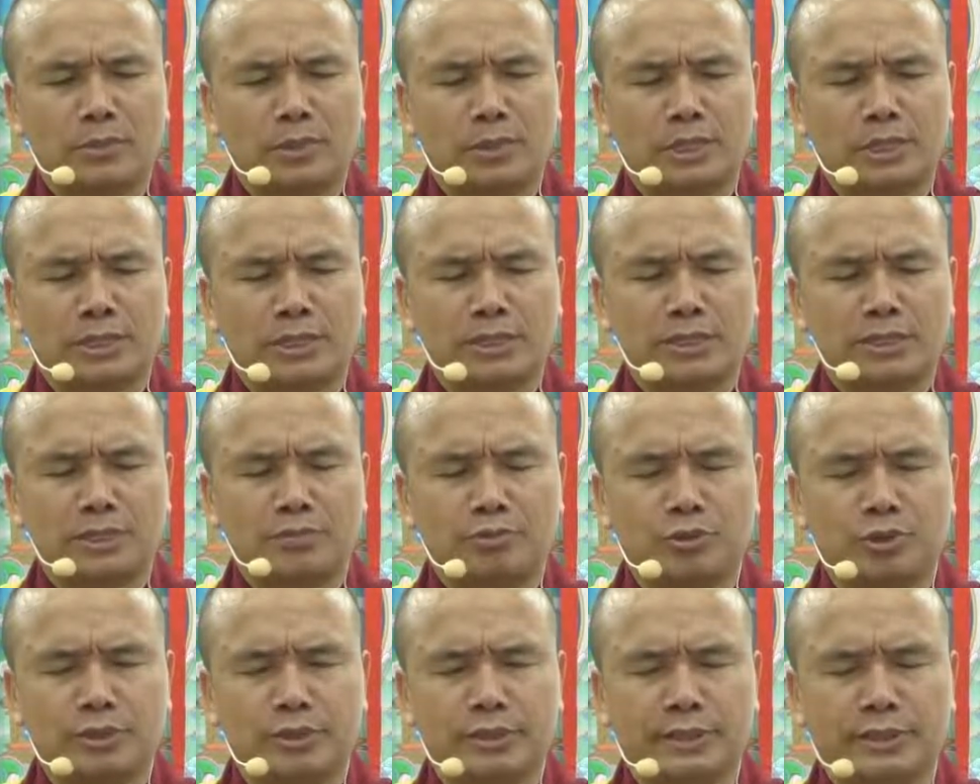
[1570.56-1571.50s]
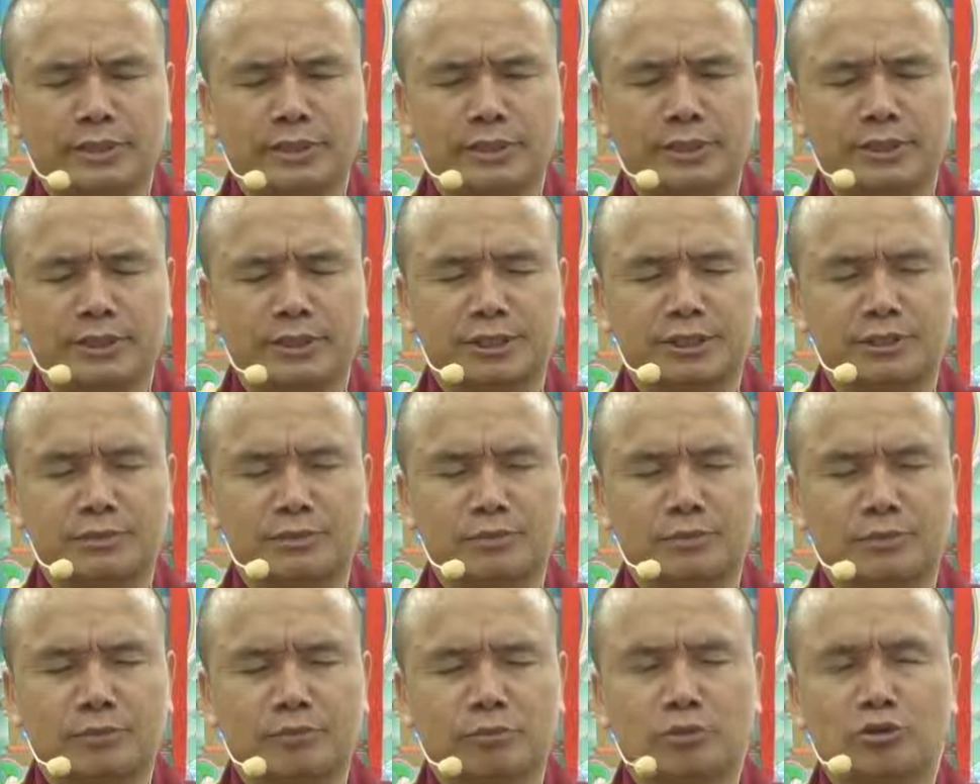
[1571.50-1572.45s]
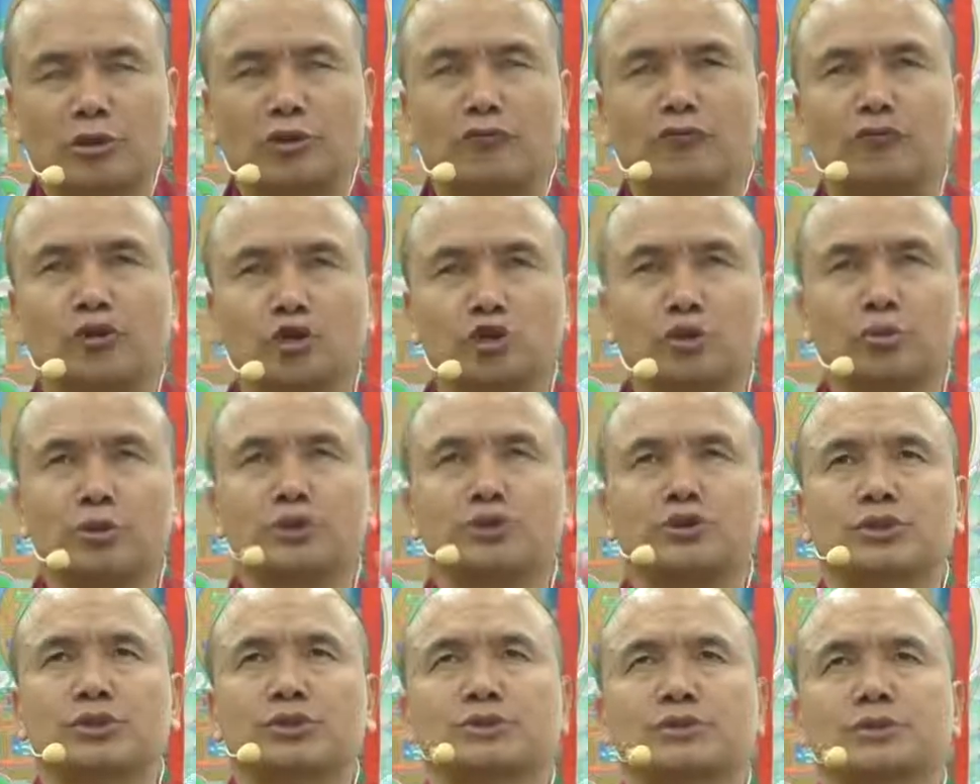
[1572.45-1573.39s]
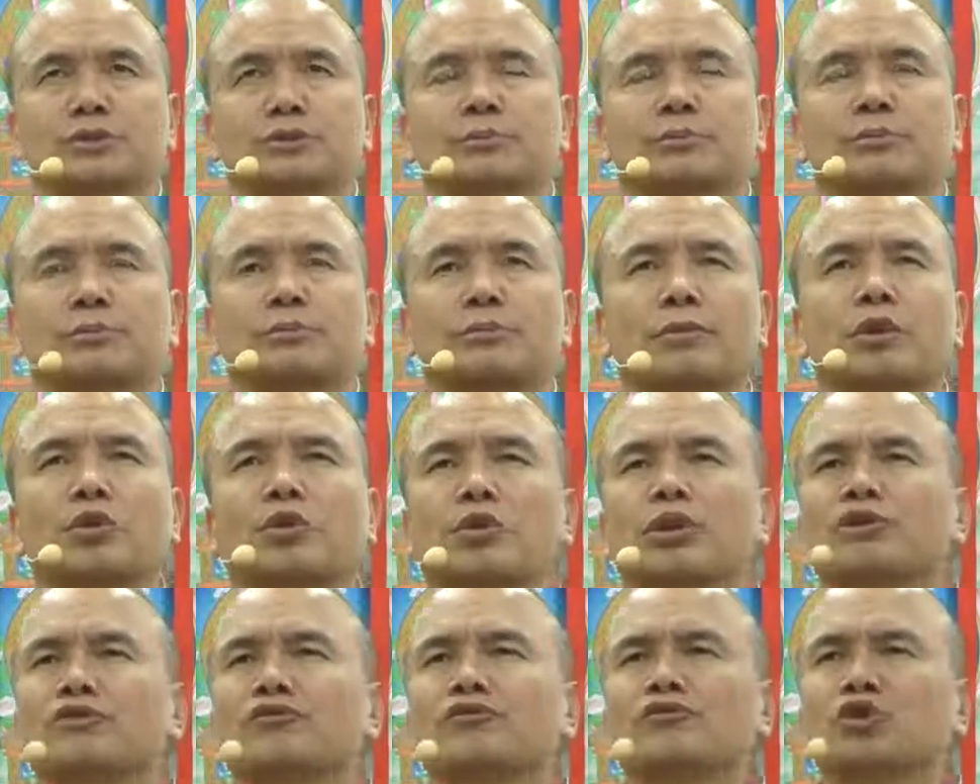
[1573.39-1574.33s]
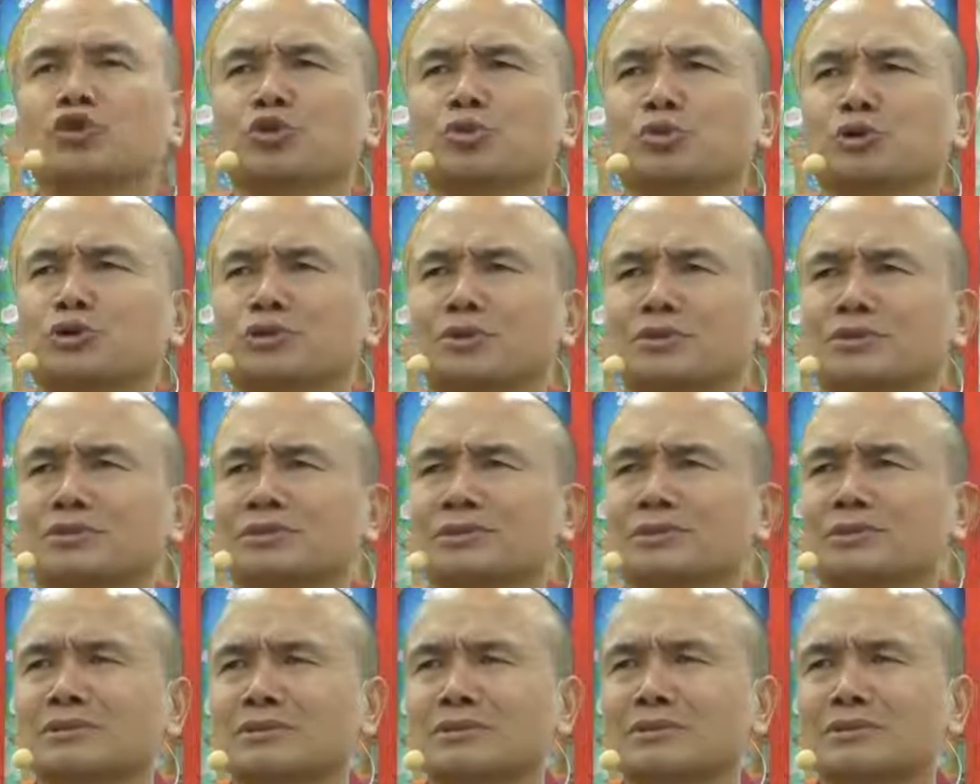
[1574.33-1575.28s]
Let us put it like this. The Four Noble Truths. What are the Four Noble Truths?